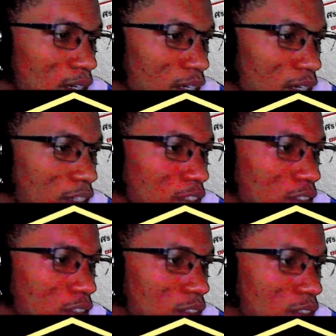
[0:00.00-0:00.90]
is
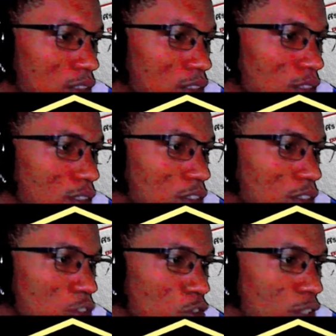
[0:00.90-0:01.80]

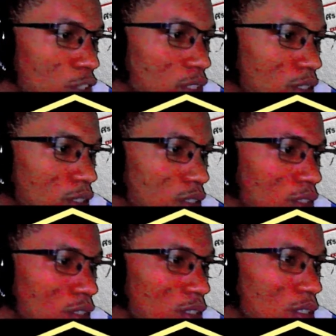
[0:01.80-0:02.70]
3
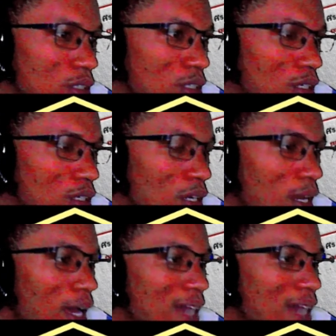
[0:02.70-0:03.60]

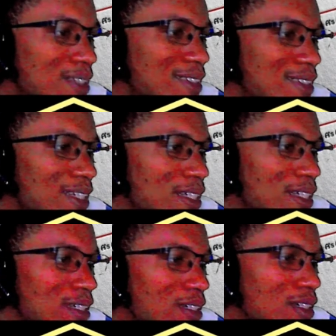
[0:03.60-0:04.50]
and D
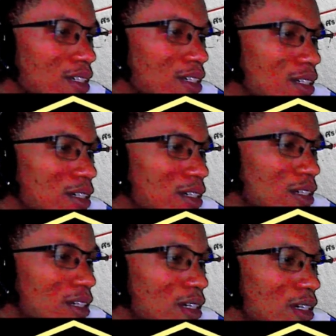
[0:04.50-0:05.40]

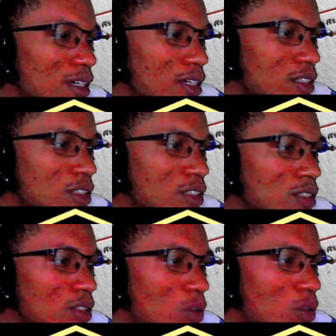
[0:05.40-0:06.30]
is
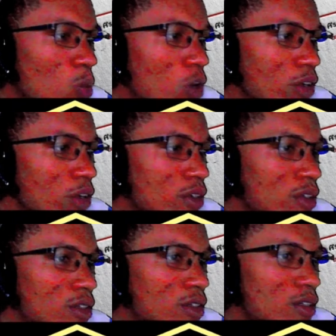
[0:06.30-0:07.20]
1,
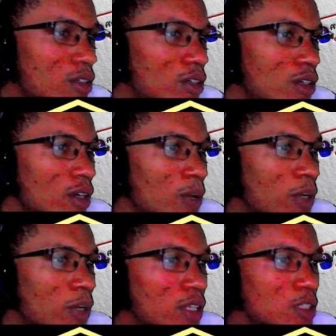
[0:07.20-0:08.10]

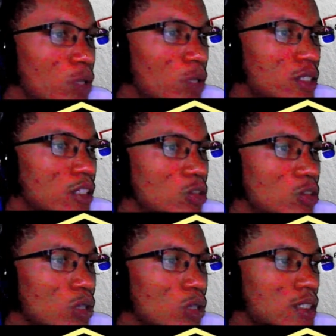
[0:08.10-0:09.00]
because the question told
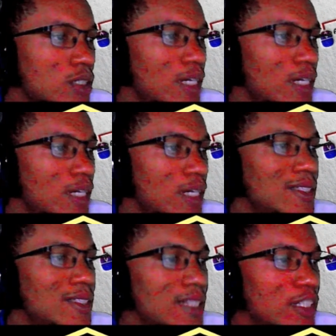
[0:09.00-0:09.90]
us that
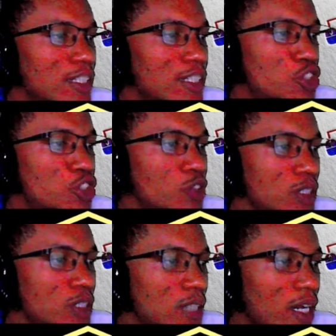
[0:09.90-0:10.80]
C is 3
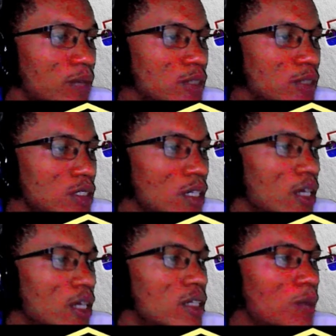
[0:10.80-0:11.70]
times
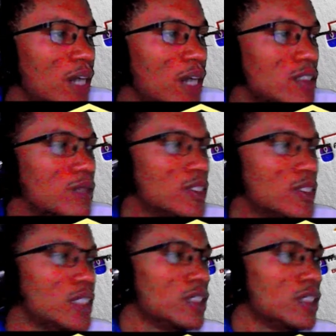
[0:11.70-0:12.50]
the mass of D.